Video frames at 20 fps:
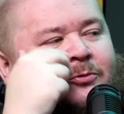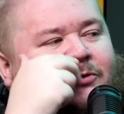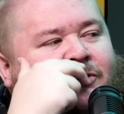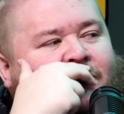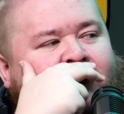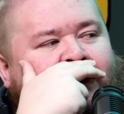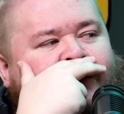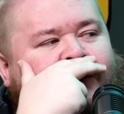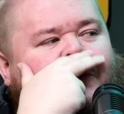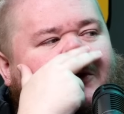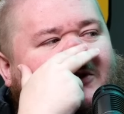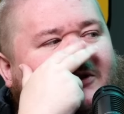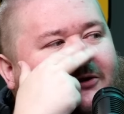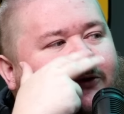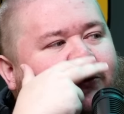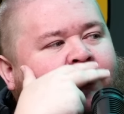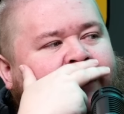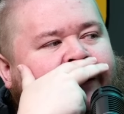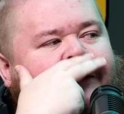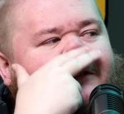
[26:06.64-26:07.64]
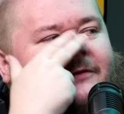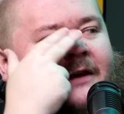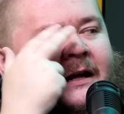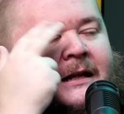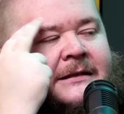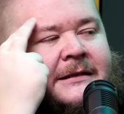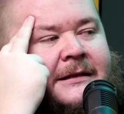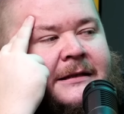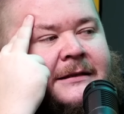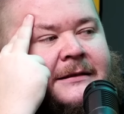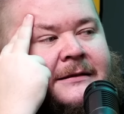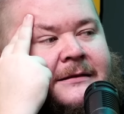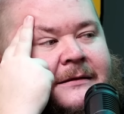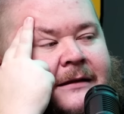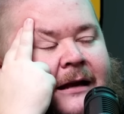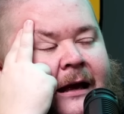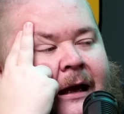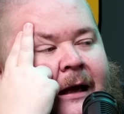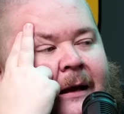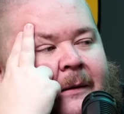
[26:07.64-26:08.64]
so Chloe fancies
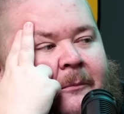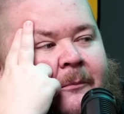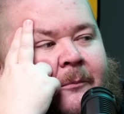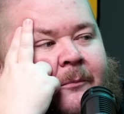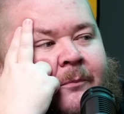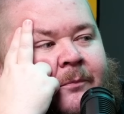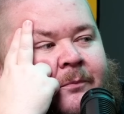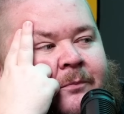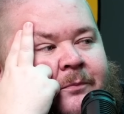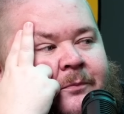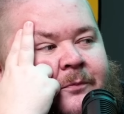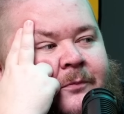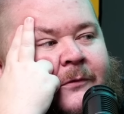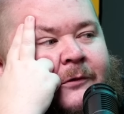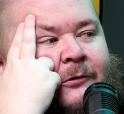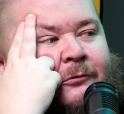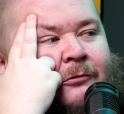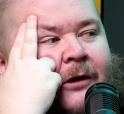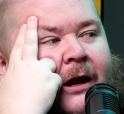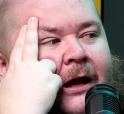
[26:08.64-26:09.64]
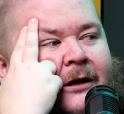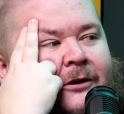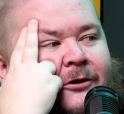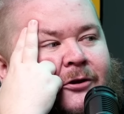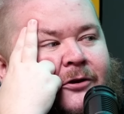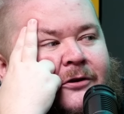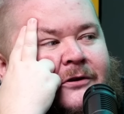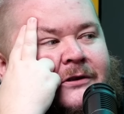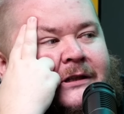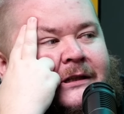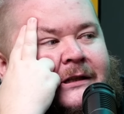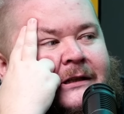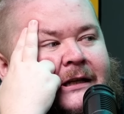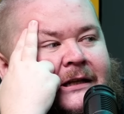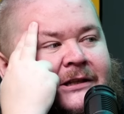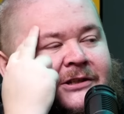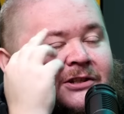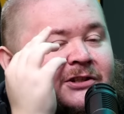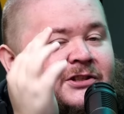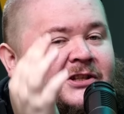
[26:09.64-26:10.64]
um, Ryan Gosling,
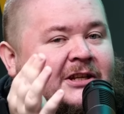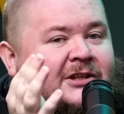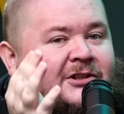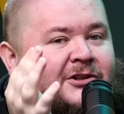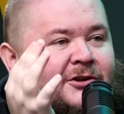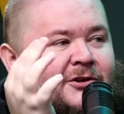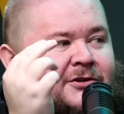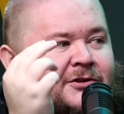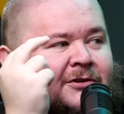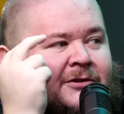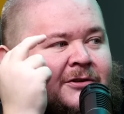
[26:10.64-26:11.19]
and she'll say she doesn't.